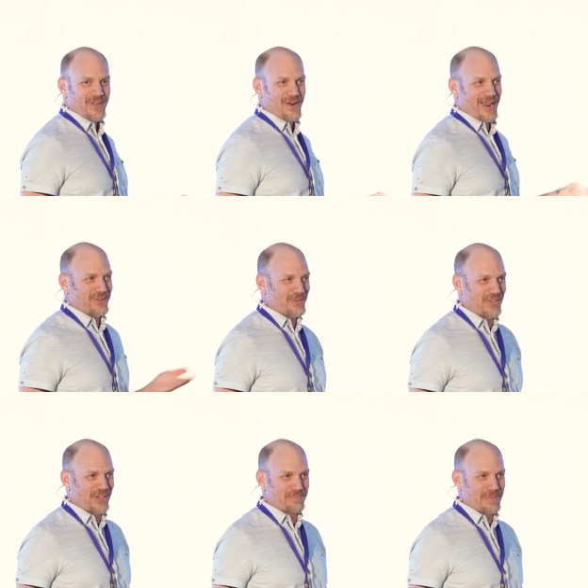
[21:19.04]
All right, who
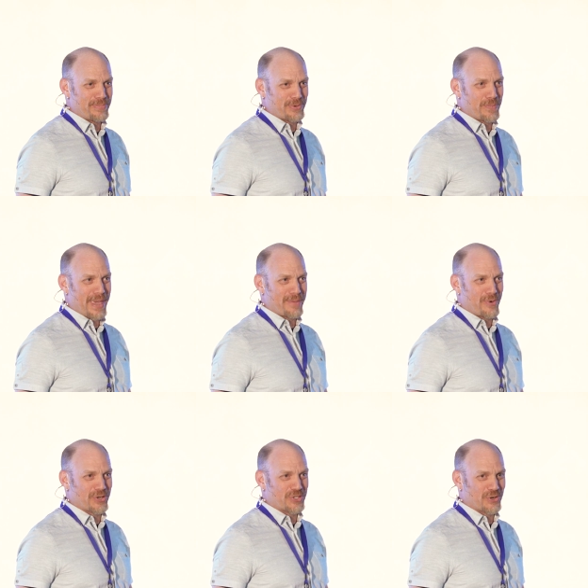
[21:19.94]
thinks people who pay
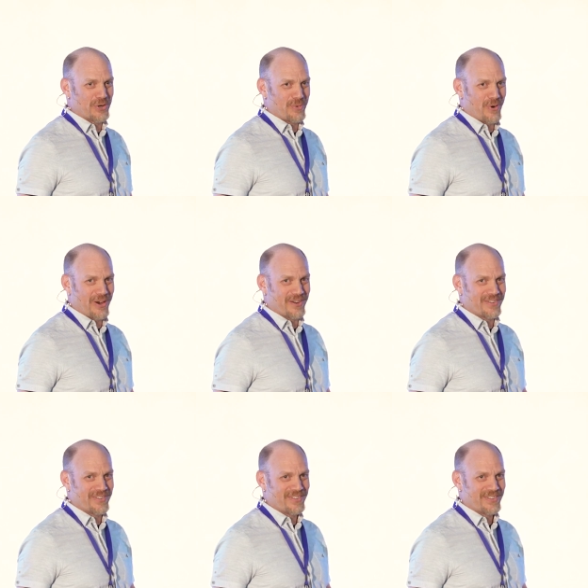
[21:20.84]
more churn more?
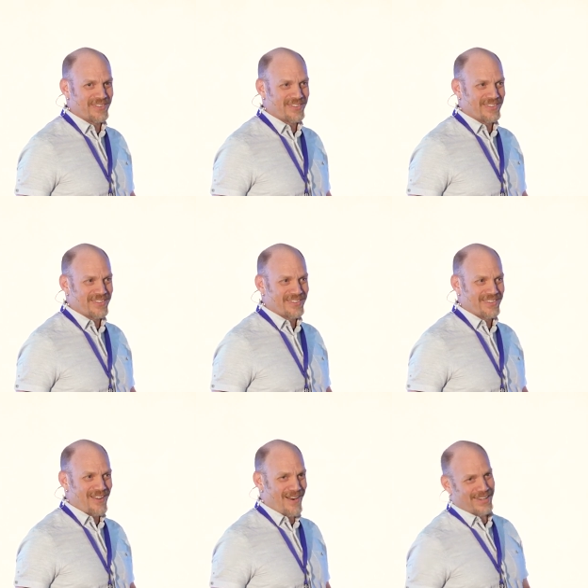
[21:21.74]

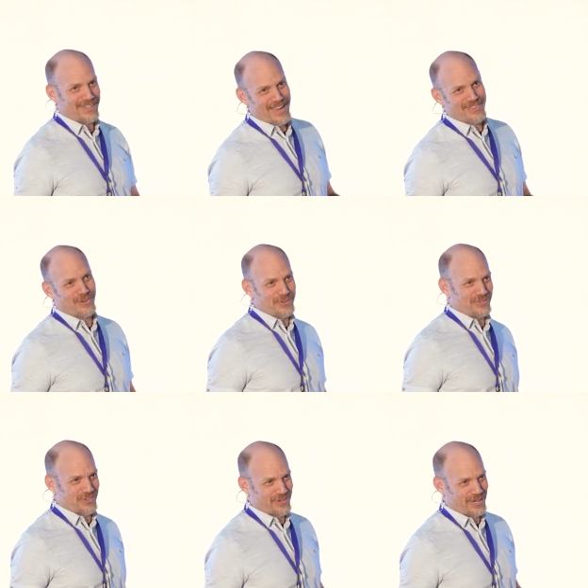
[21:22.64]
All right, I told
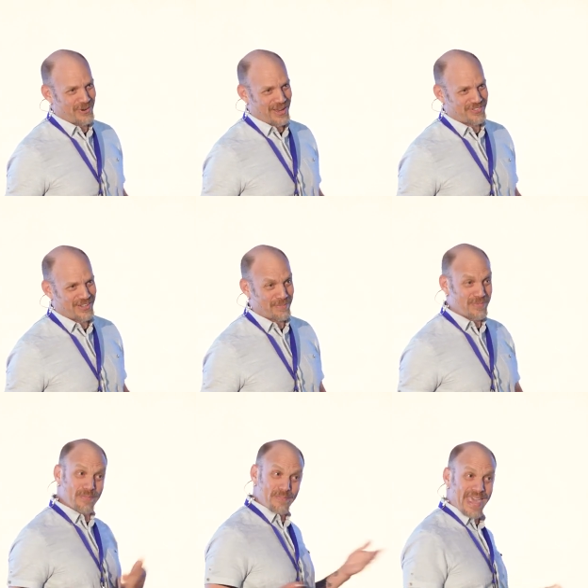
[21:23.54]
you it's a trick
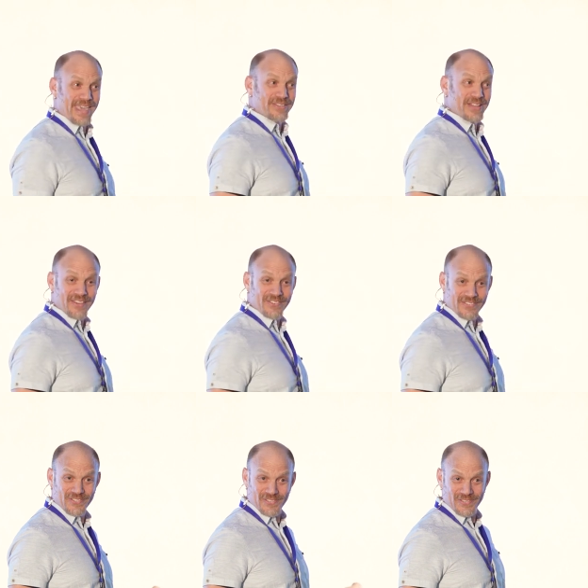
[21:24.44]
question. Paying
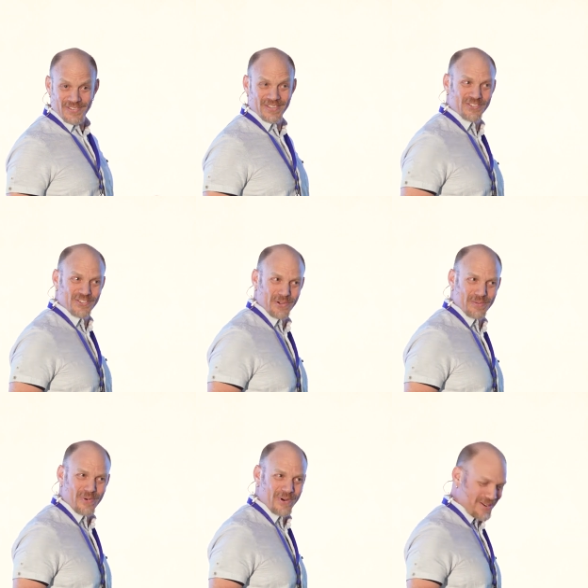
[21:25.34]
less,
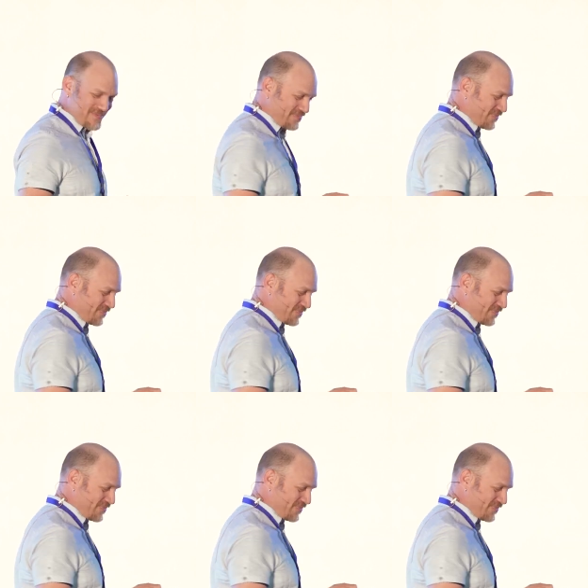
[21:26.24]
churn more?